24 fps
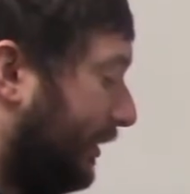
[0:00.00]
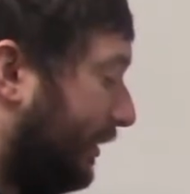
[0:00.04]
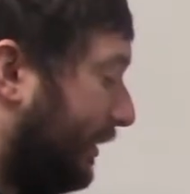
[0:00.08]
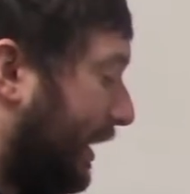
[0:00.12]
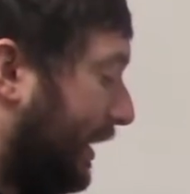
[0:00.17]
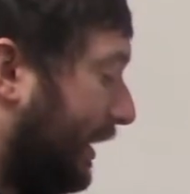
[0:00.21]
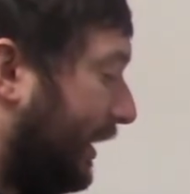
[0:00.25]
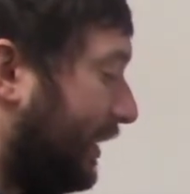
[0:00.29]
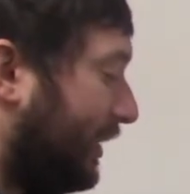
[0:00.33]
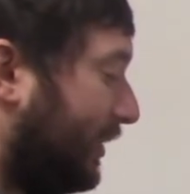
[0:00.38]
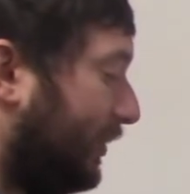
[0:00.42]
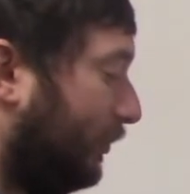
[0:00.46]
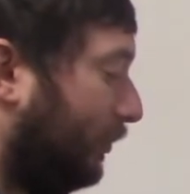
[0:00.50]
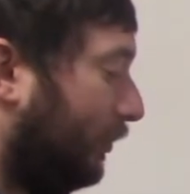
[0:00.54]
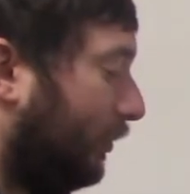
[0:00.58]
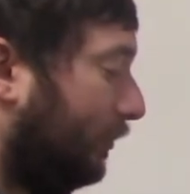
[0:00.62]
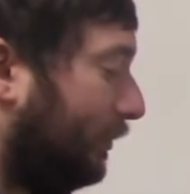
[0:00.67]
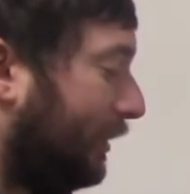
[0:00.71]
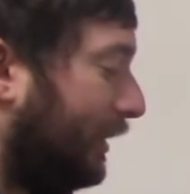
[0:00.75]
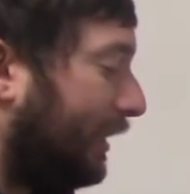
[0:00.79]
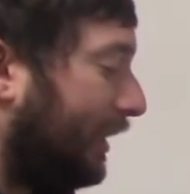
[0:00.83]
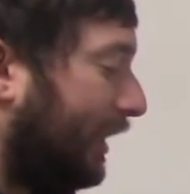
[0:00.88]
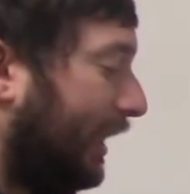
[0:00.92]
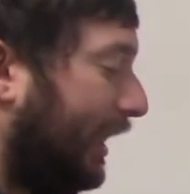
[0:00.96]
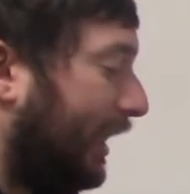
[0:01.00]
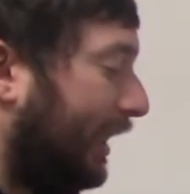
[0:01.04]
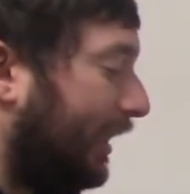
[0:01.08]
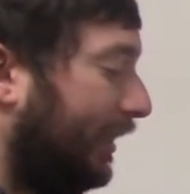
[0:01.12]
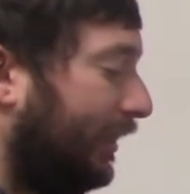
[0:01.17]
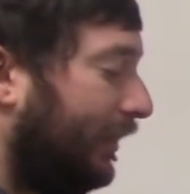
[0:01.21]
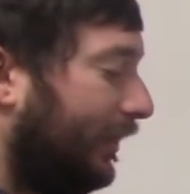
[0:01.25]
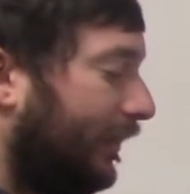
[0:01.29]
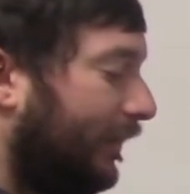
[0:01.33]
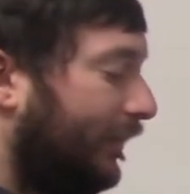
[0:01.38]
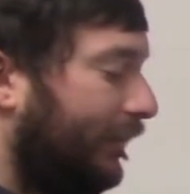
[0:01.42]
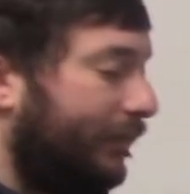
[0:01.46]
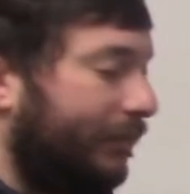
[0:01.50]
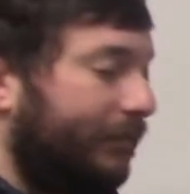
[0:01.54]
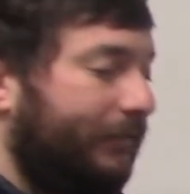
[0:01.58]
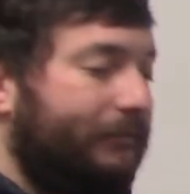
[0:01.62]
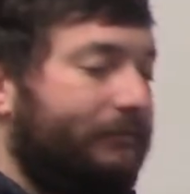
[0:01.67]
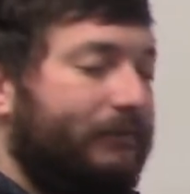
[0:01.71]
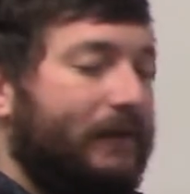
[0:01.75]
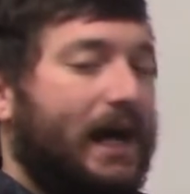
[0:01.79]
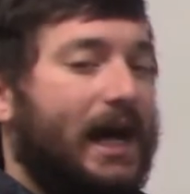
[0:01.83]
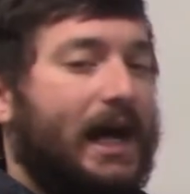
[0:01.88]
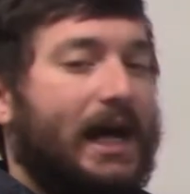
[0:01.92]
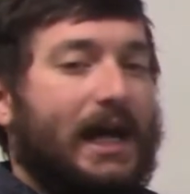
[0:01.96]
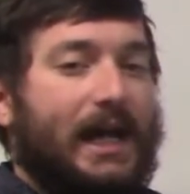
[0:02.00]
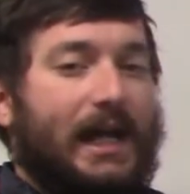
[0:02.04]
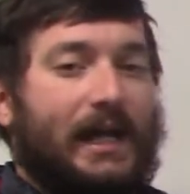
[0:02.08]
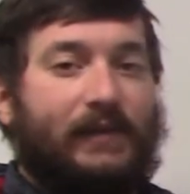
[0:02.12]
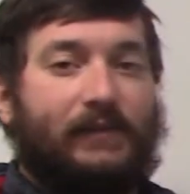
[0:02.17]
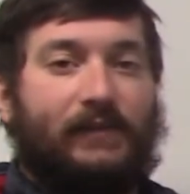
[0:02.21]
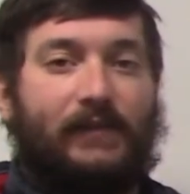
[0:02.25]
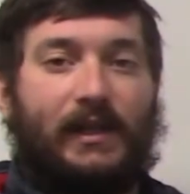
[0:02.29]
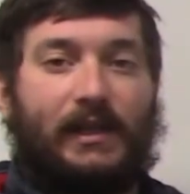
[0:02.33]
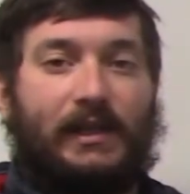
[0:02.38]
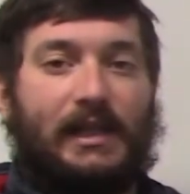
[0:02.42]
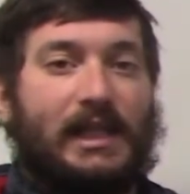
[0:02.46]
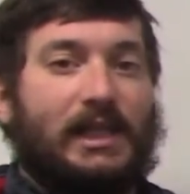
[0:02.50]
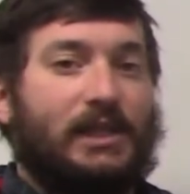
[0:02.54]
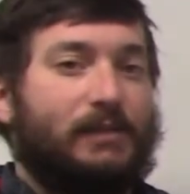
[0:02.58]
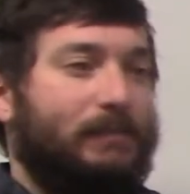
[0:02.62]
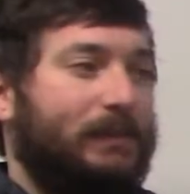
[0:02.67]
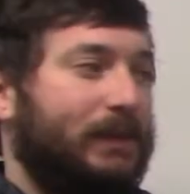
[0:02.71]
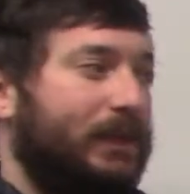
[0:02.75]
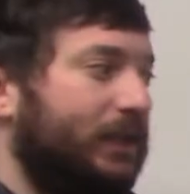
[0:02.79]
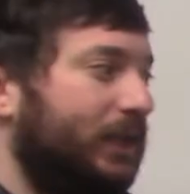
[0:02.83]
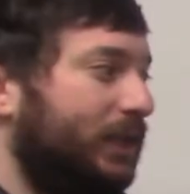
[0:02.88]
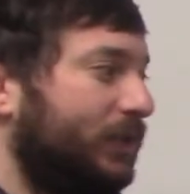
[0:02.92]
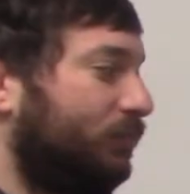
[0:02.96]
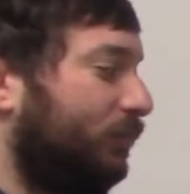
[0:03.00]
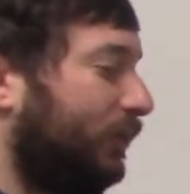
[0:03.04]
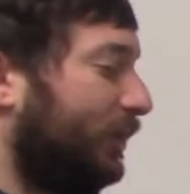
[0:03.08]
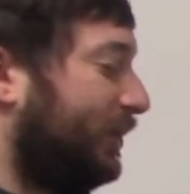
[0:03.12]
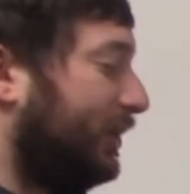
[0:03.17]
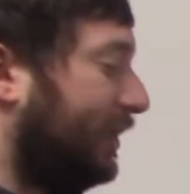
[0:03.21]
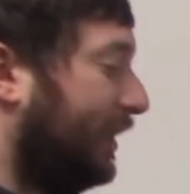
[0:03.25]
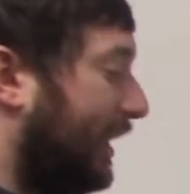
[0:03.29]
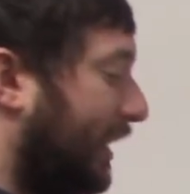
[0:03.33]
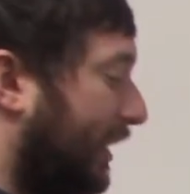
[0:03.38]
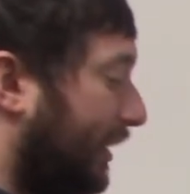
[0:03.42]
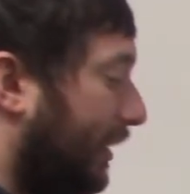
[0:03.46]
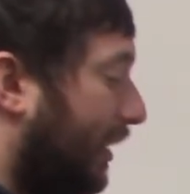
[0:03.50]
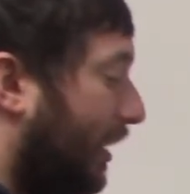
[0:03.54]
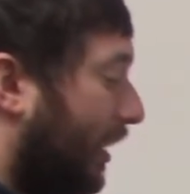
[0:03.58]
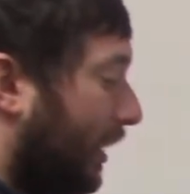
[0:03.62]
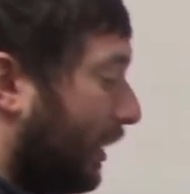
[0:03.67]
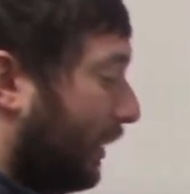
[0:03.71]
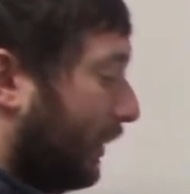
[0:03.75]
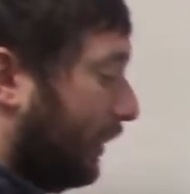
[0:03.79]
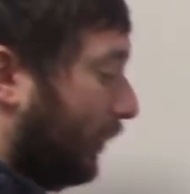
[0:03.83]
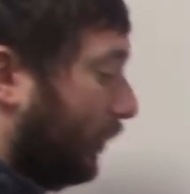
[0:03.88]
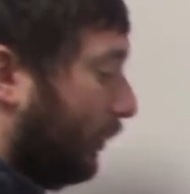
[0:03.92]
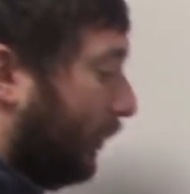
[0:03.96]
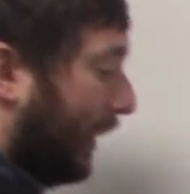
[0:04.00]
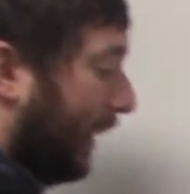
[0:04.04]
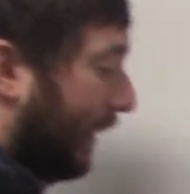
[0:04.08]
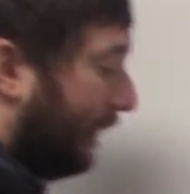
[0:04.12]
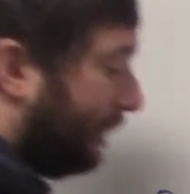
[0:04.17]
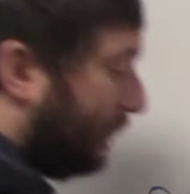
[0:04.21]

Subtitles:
That answer will be a 5, and that's because, once again, you have